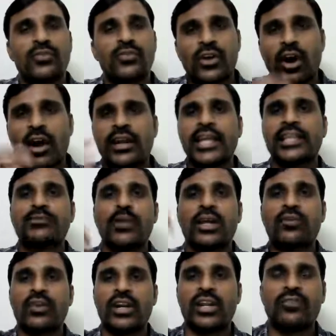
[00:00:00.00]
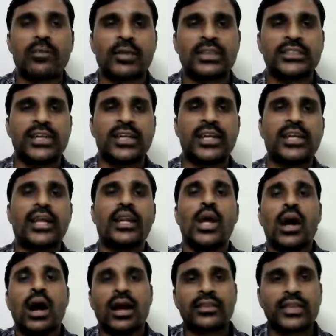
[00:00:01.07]
can't expect 25% return
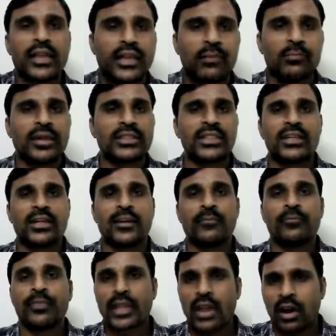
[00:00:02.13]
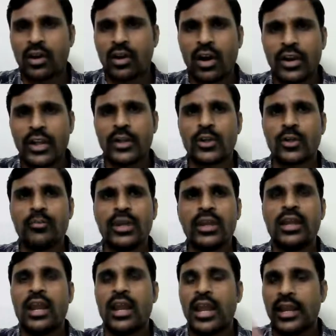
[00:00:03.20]
or 30% return. According to
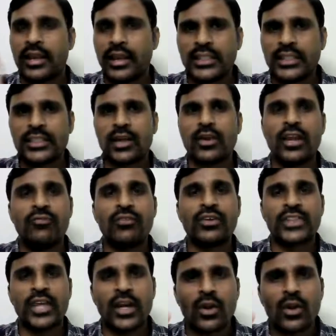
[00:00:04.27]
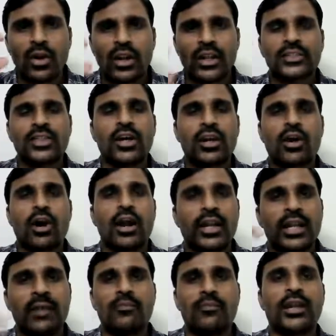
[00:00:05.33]
me, if shareholders are
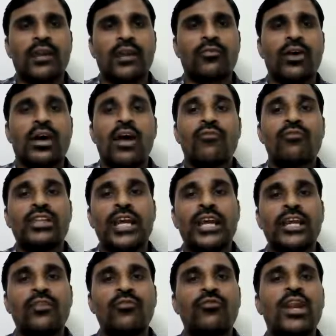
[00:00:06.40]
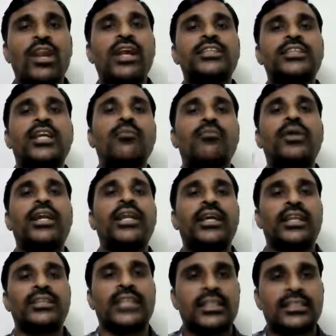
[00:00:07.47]
content enough with the inflation beating
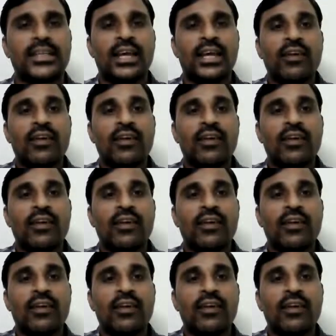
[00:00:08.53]
results,